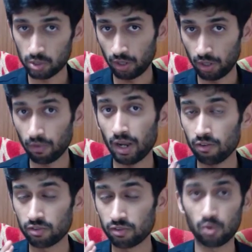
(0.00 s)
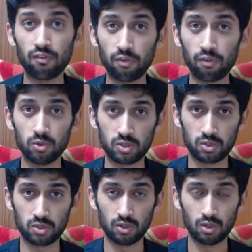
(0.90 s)
should never have sour
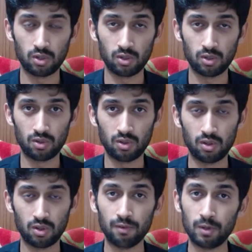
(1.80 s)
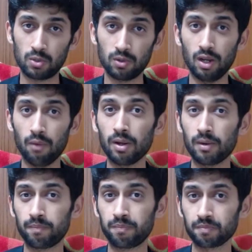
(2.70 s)
fruits. We should
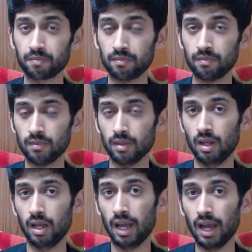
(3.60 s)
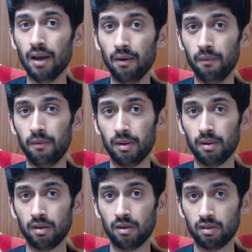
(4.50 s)
never have
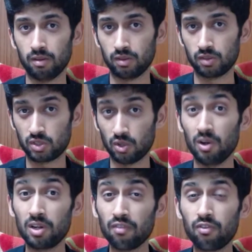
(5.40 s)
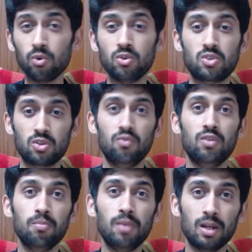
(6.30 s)
salty foods
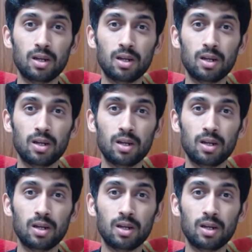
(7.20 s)
with